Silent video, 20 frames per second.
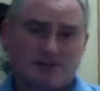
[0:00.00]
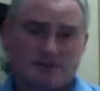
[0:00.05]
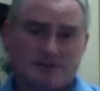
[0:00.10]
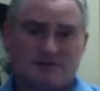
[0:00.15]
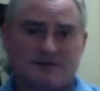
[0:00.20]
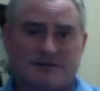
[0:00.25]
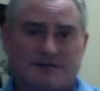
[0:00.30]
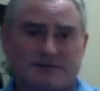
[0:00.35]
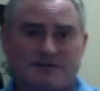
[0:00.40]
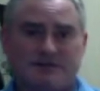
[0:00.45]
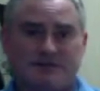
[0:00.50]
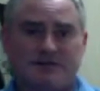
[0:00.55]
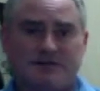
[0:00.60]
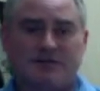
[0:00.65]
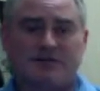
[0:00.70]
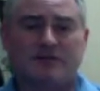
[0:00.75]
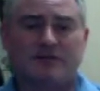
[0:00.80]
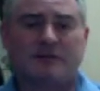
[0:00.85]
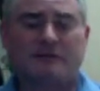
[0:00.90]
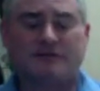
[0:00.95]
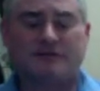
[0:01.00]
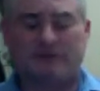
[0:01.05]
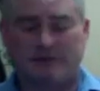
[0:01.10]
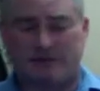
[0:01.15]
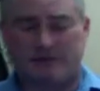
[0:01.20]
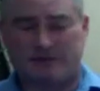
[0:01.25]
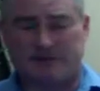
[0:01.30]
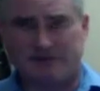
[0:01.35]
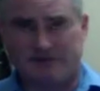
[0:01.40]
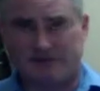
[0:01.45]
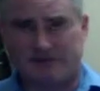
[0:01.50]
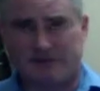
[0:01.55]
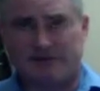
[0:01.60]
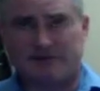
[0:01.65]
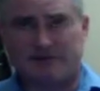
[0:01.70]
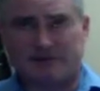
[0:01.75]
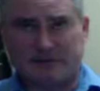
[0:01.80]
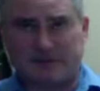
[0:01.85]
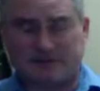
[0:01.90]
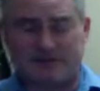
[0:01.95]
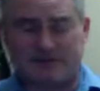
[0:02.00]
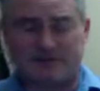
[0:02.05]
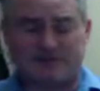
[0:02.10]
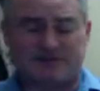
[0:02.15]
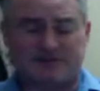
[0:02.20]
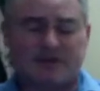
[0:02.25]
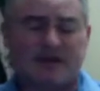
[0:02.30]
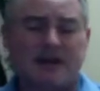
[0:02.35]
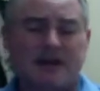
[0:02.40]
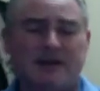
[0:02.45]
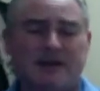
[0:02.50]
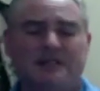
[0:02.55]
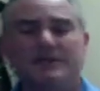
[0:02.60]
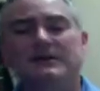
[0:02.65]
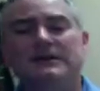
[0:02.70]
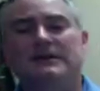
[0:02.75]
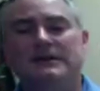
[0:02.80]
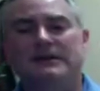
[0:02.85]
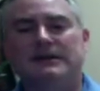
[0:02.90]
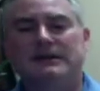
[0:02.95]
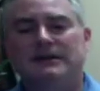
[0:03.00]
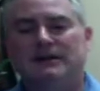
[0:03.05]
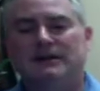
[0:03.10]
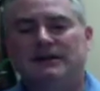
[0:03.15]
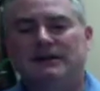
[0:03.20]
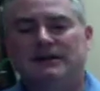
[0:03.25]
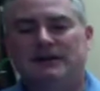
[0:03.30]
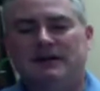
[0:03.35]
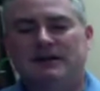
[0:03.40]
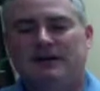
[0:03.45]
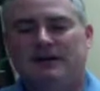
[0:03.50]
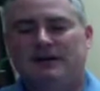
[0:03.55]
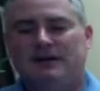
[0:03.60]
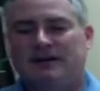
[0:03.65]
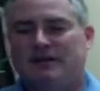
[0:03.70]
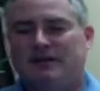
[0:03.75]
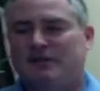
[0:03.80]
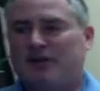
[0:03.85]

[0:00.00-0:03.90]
ones that the senior shepherds used to have.